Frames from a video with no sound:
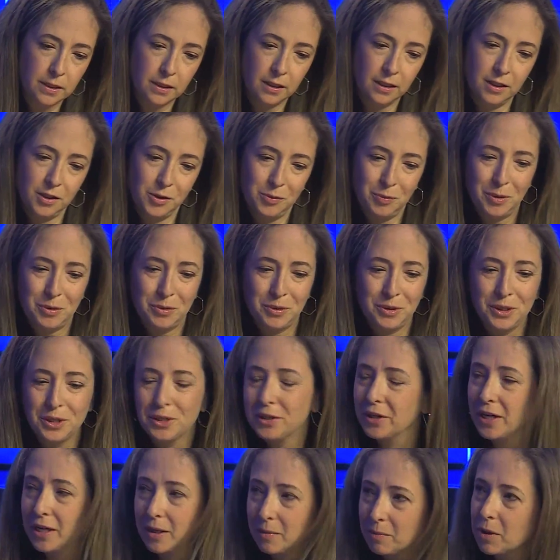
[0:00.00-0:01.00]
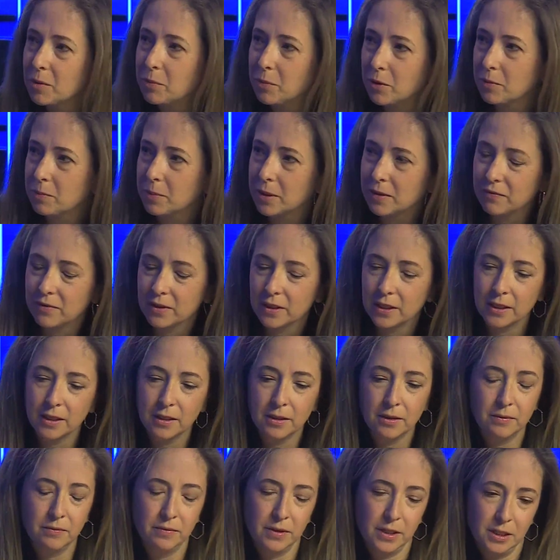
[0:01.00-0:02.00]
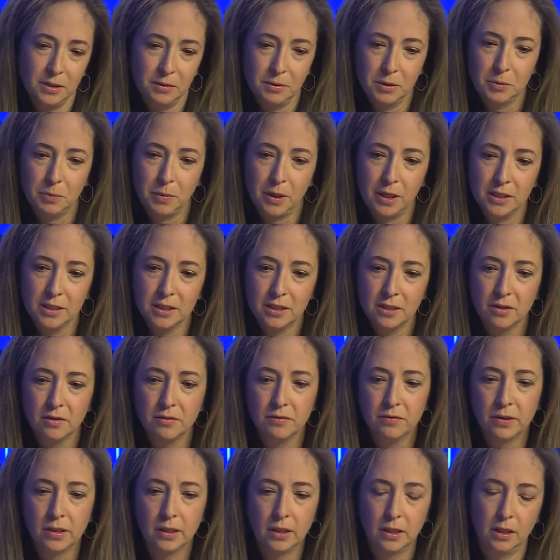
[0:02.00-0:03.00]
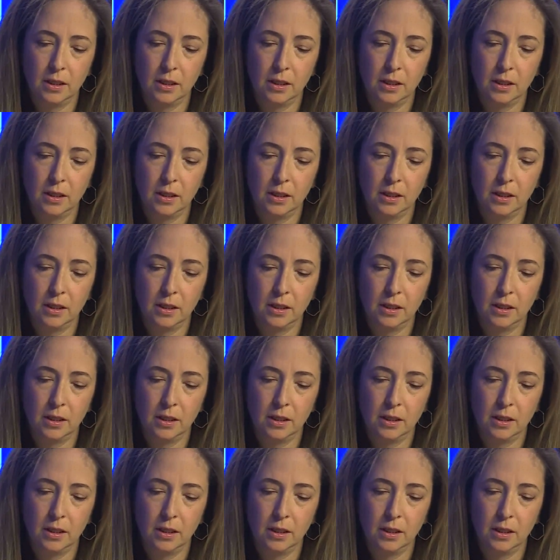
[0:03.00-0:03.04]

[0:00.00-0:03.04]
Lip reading: it's been really great. People have been very, very responsive.